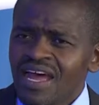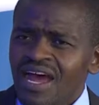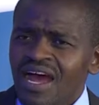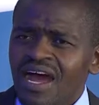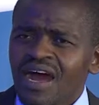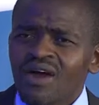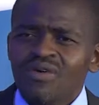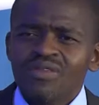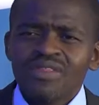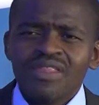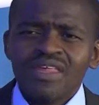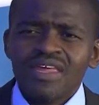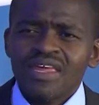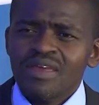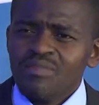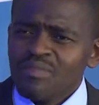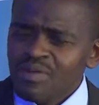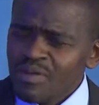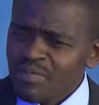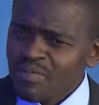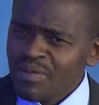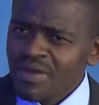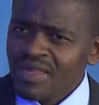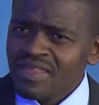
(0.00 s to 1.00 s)
how they
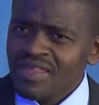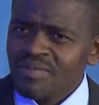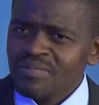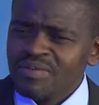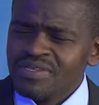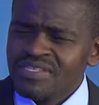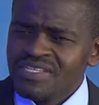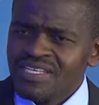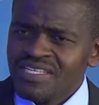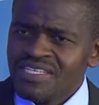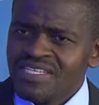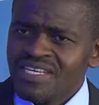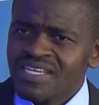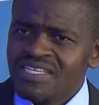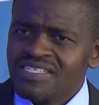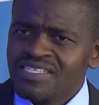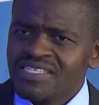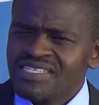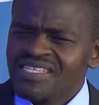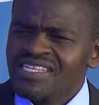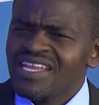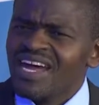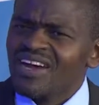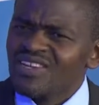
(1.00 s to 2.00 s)
prepare their
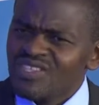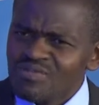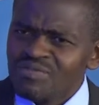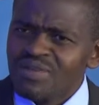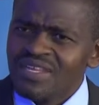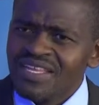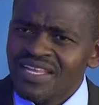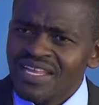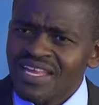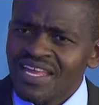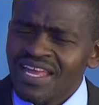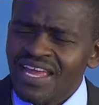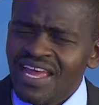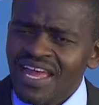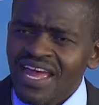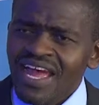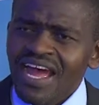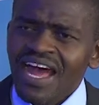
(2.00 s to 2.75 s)
presentations, and ultimately,